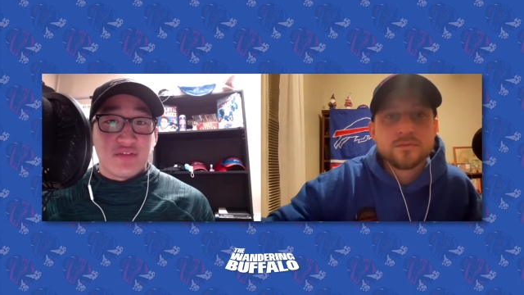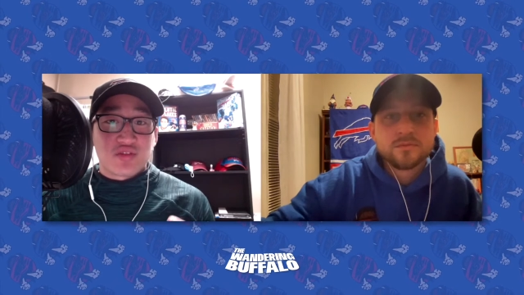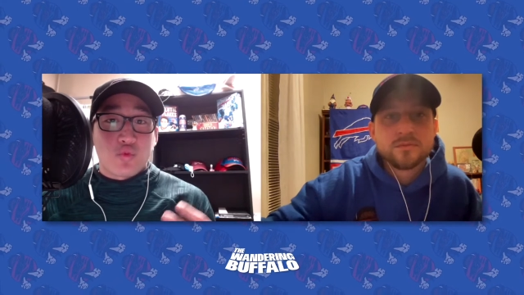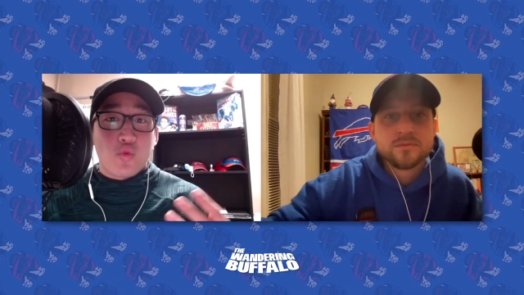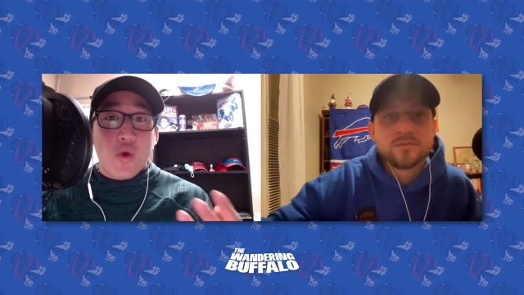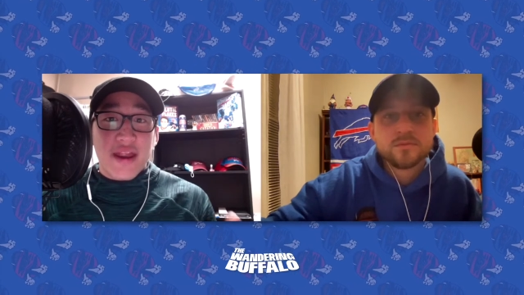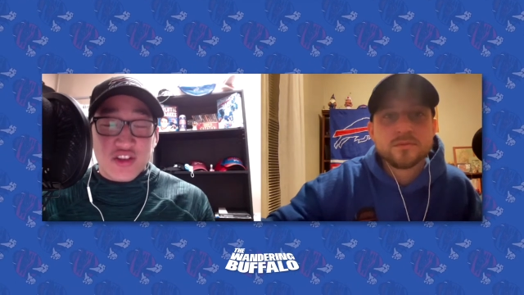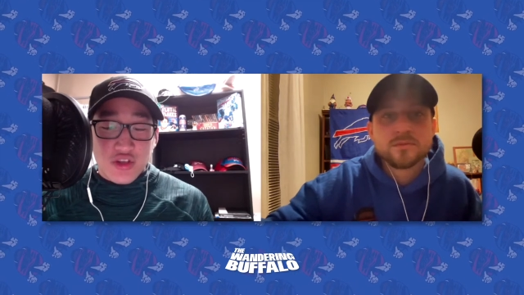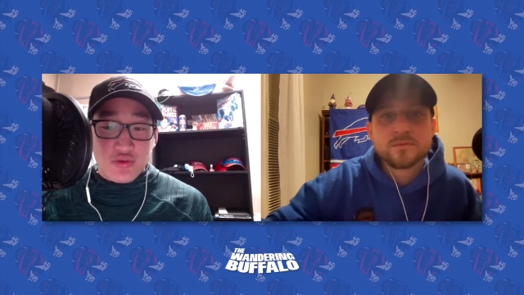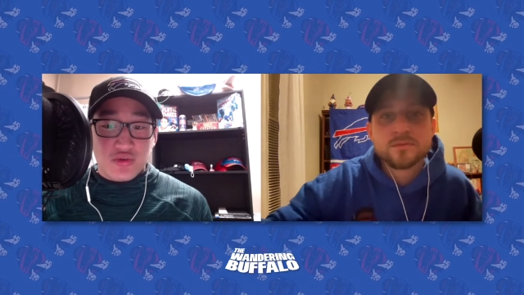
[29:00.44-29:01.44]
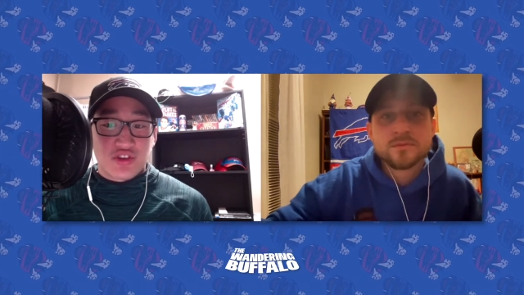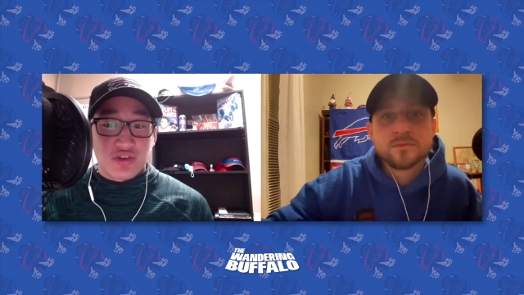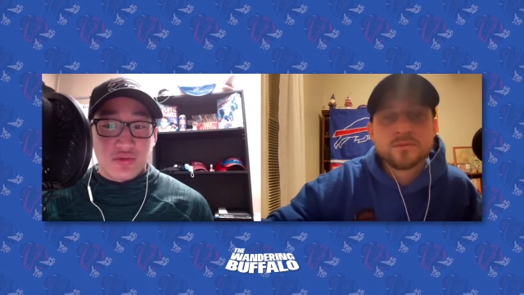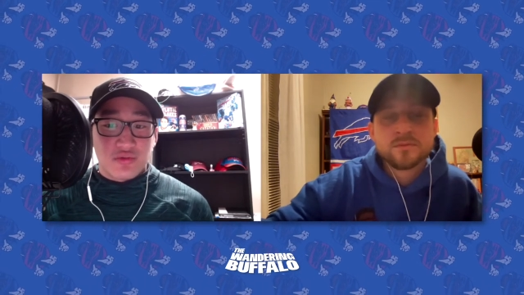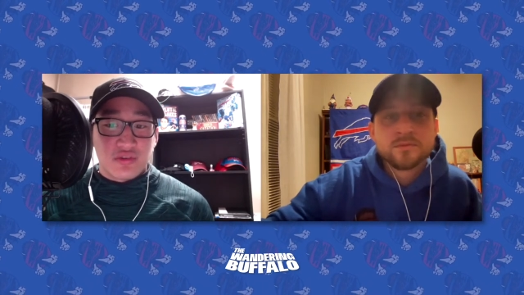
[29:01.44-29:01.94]
Speaker 1: way too
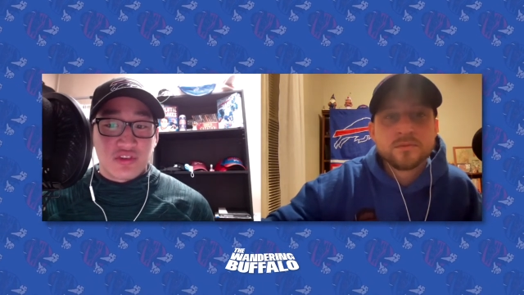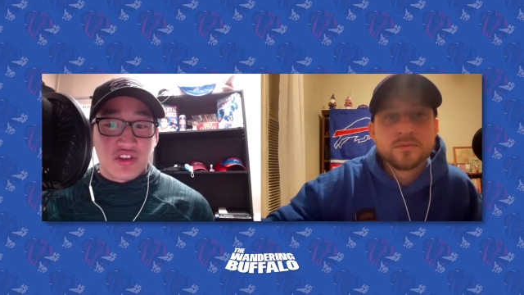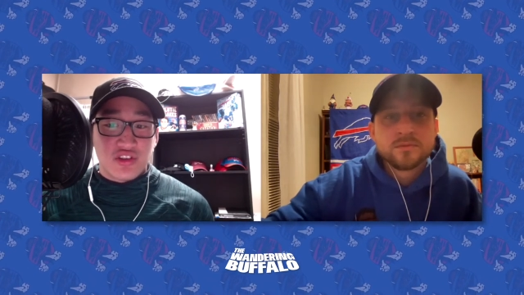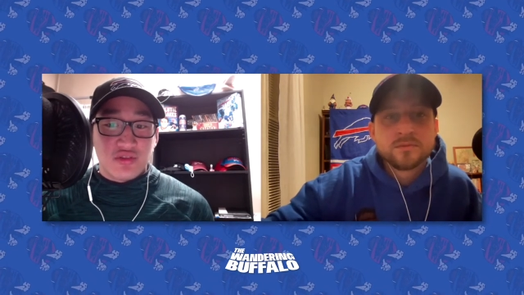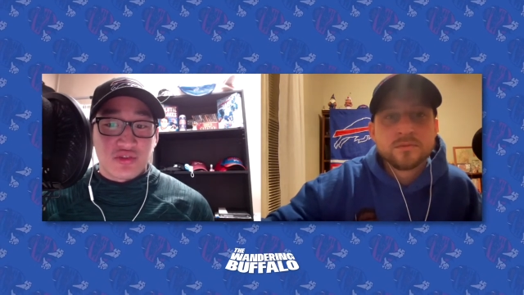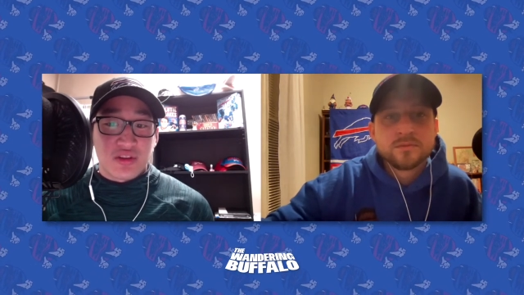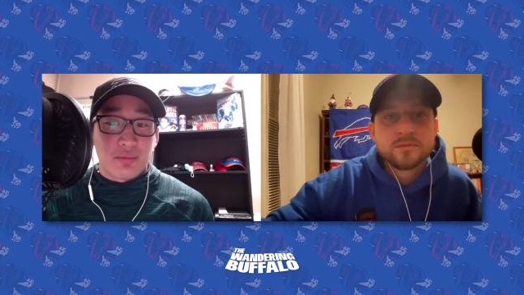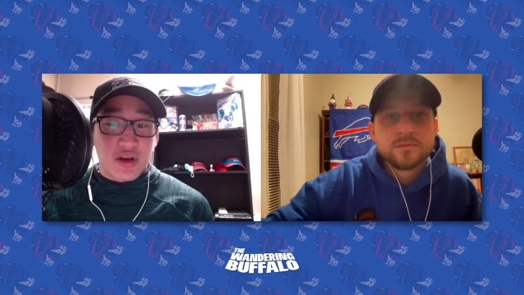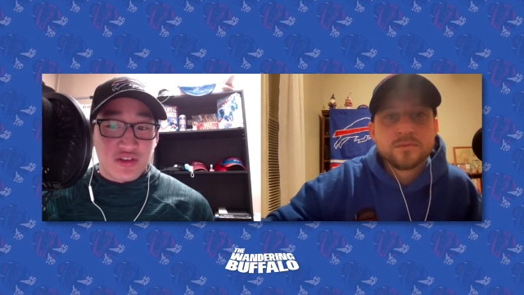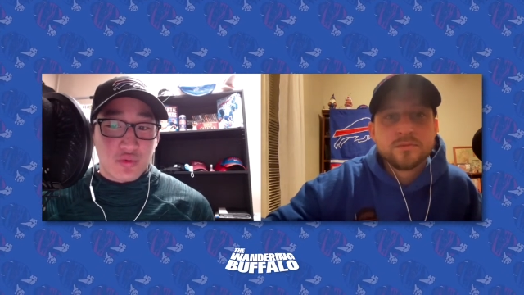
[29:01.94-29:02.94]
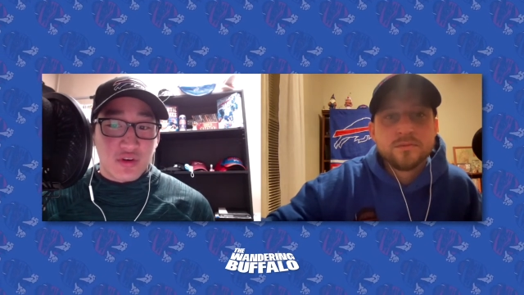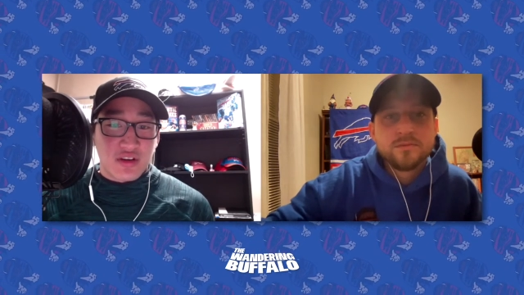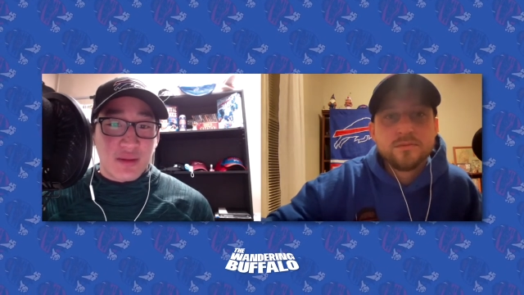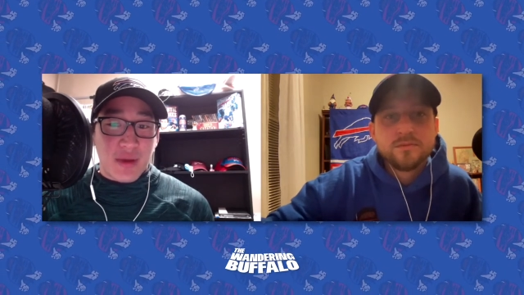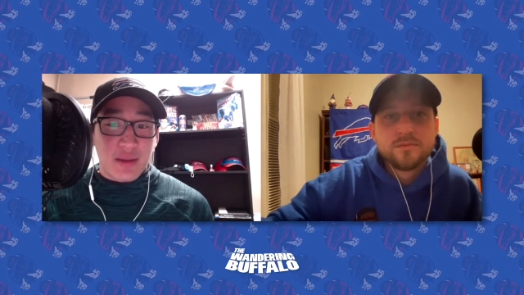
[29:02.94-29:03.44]
soon to use the bus word,
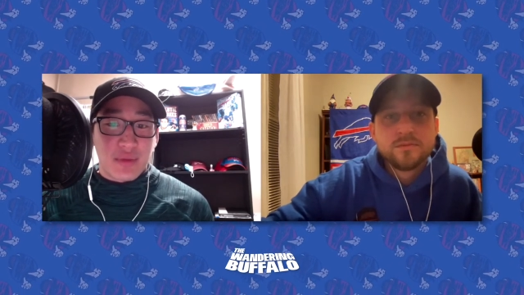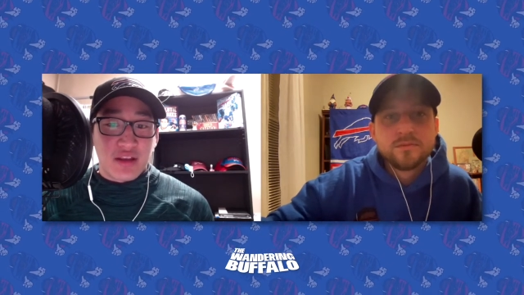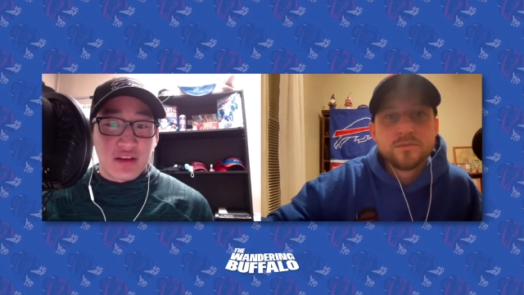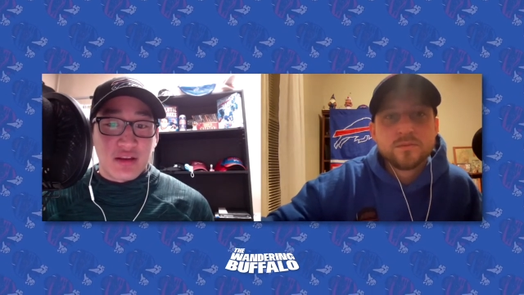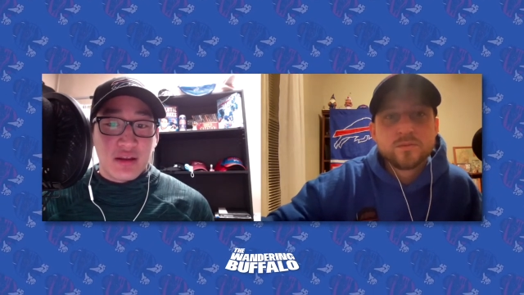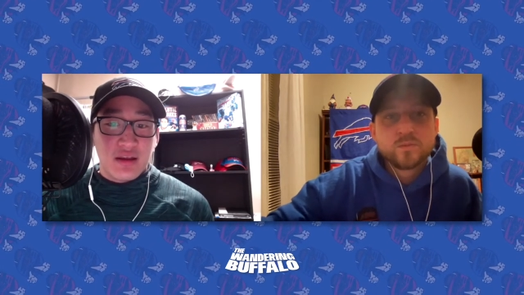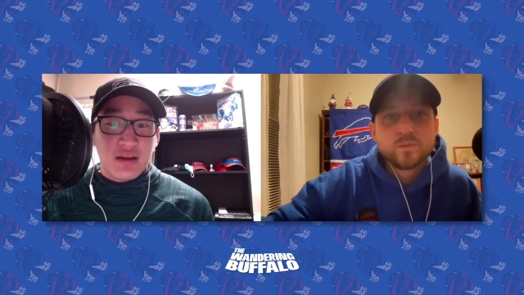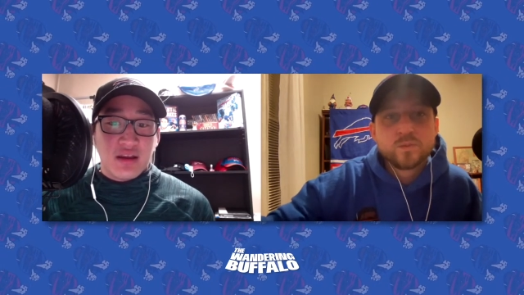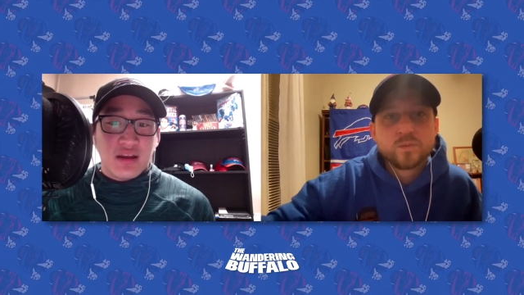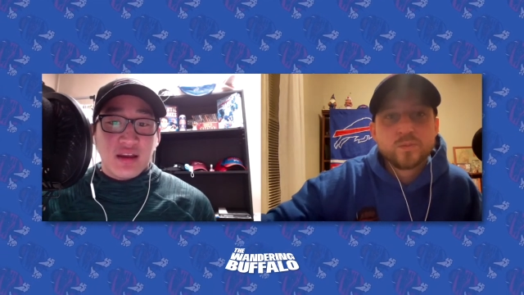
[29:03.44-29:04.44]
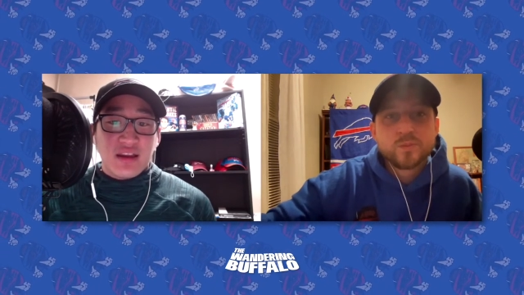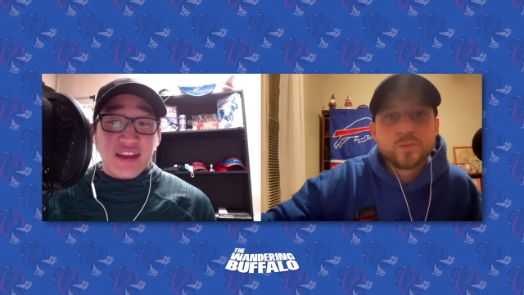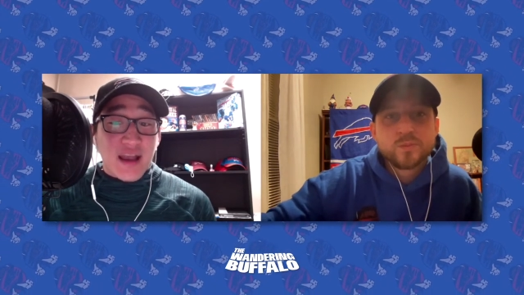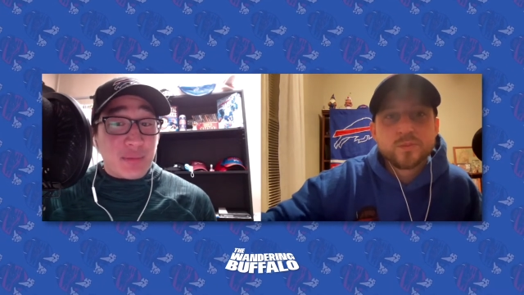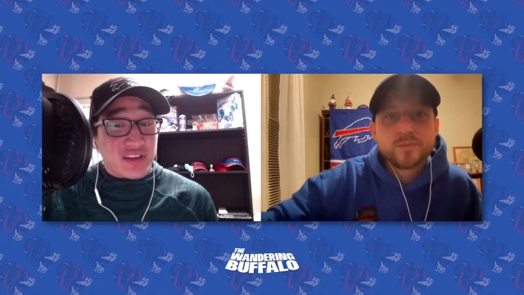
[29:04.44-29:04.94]
in my opinion. He
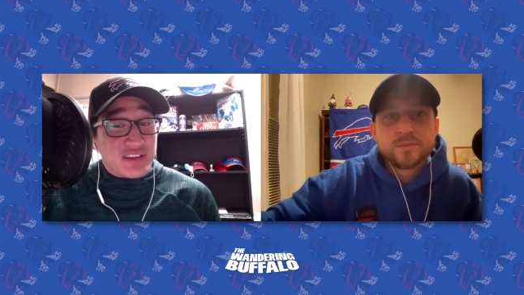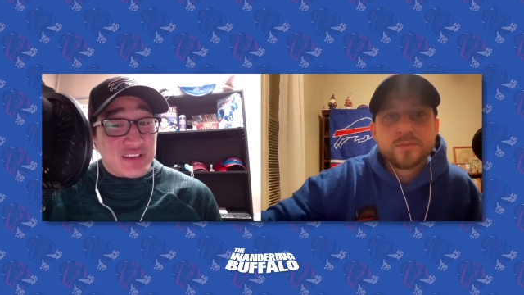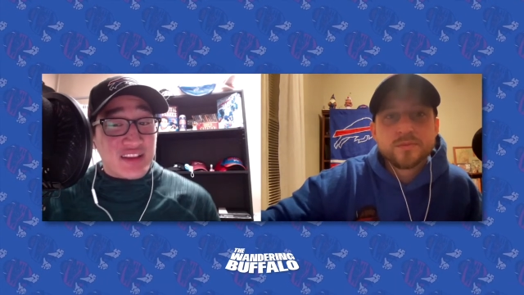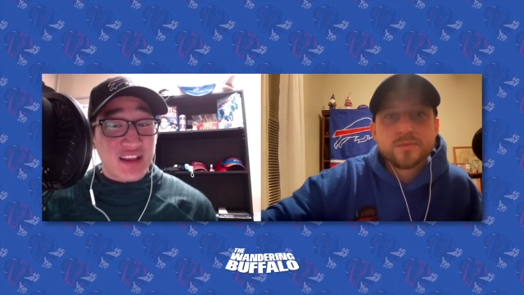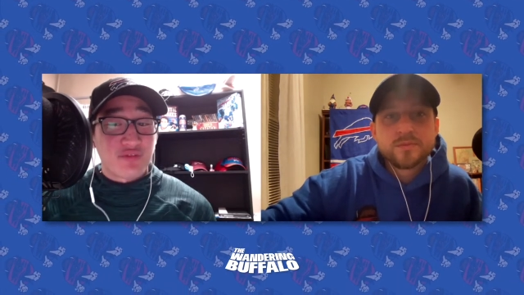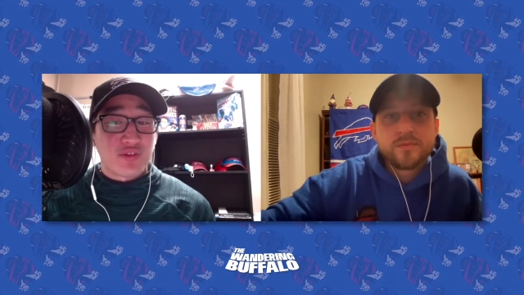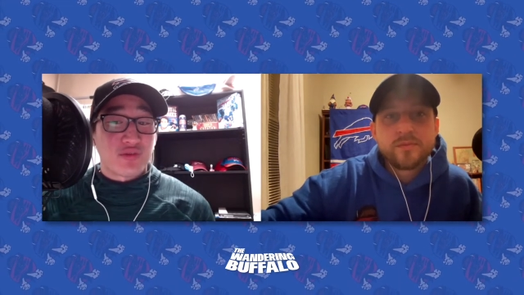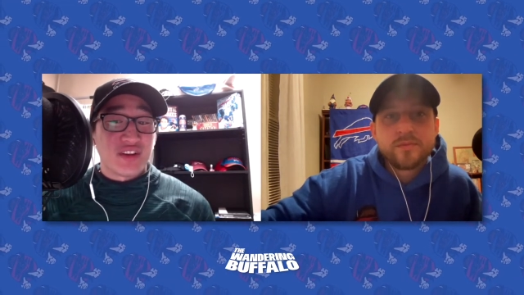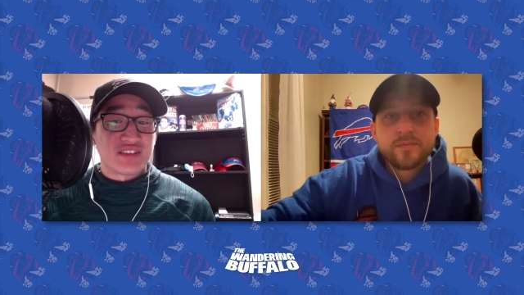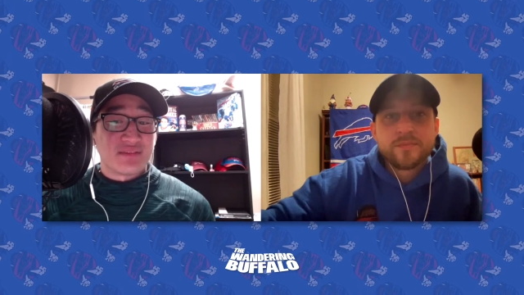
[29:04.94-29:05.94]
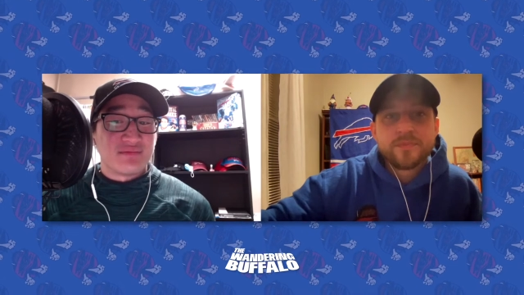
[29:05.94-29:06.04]
got picked in the second for a reason,